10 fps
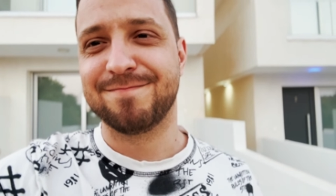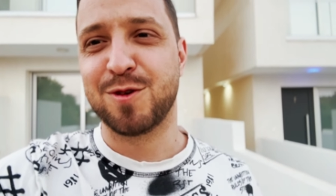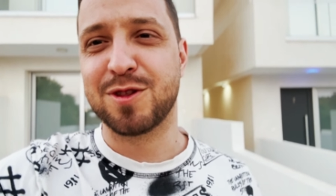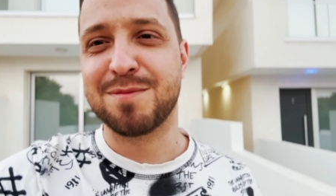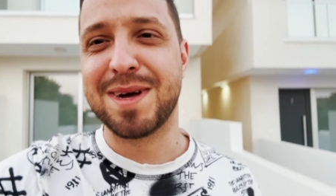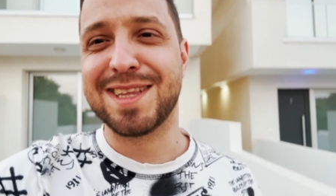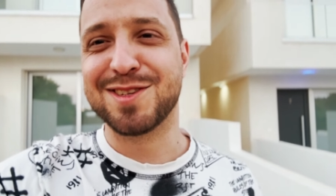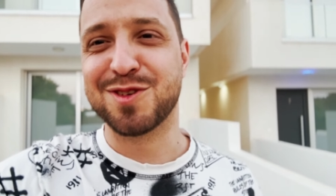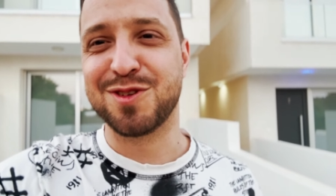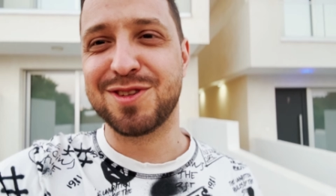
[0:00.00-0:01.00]

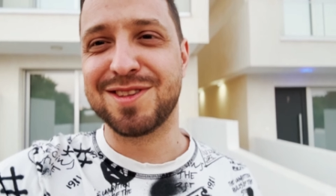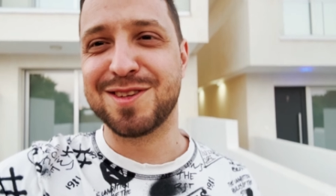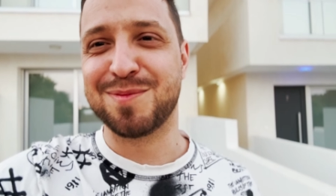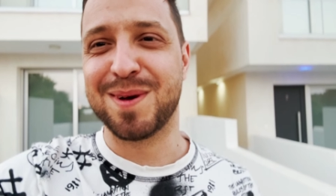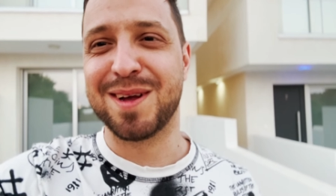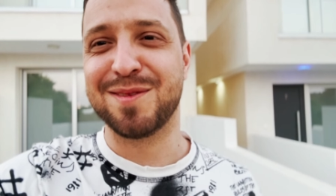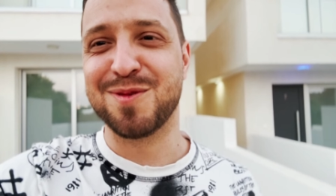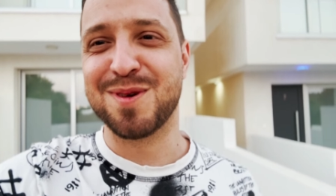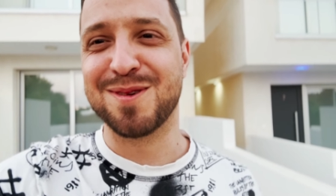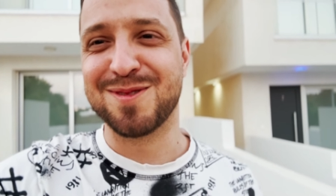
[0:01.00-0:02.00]
watermelon's good in this part of the
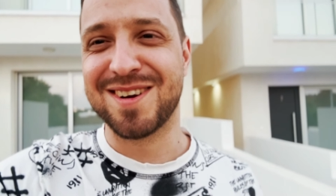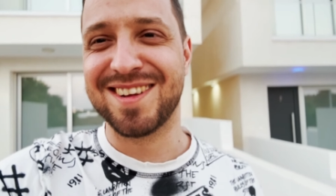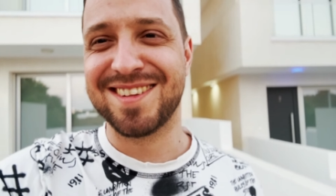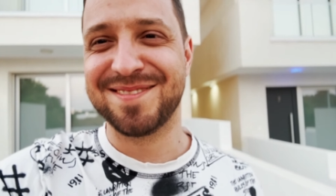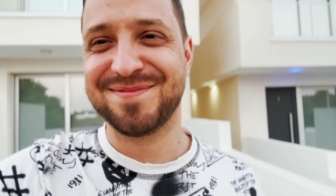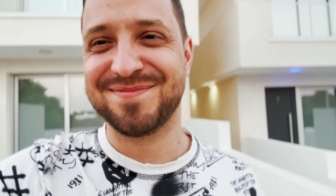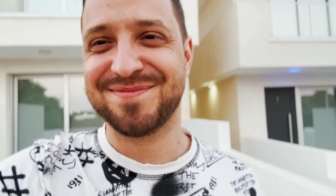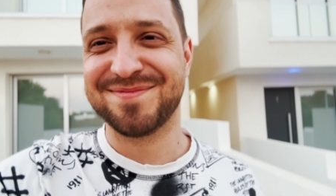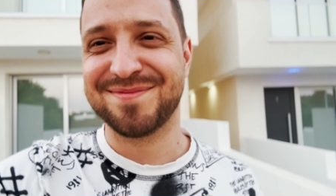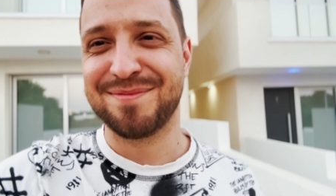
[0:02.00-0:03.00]
world, right?
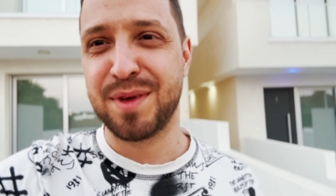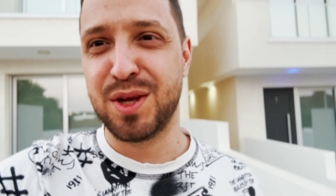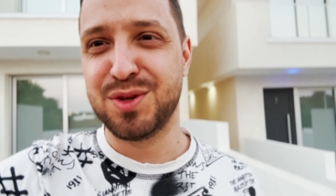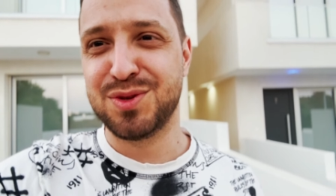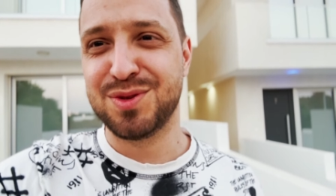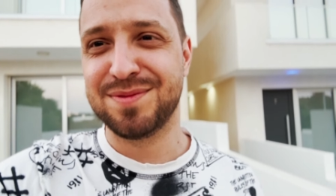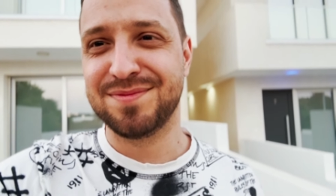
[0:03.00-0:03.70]
Peace.